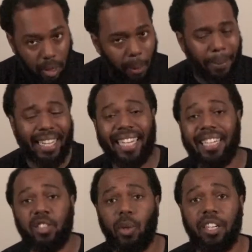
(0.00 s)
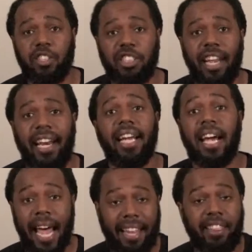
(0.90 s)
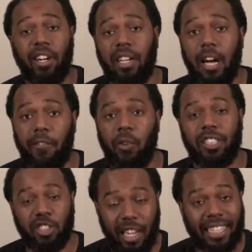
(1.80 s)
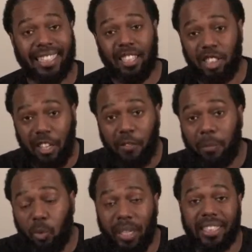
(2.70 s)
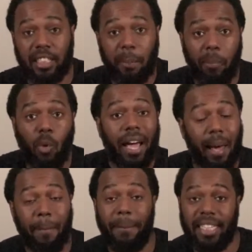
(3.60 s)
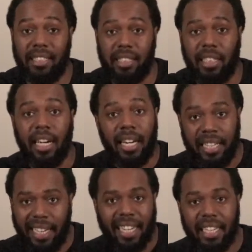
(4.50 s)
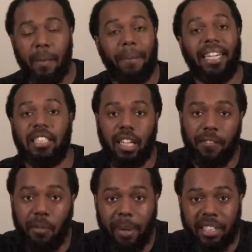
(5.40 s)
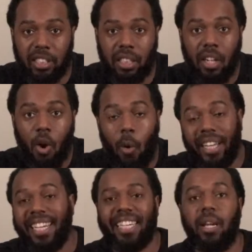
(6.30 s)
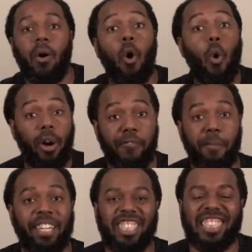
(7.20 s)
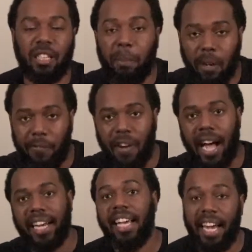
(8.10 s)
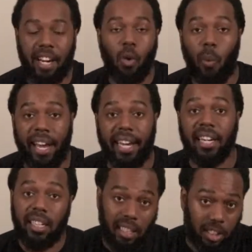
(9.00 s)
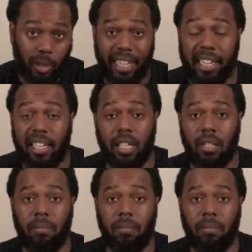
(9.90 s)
But they get it to an understanding at their level. Because like I said, there's a difference between simple and basic. They can get the basic information or they can get the whole information simplified in a way so they can get it.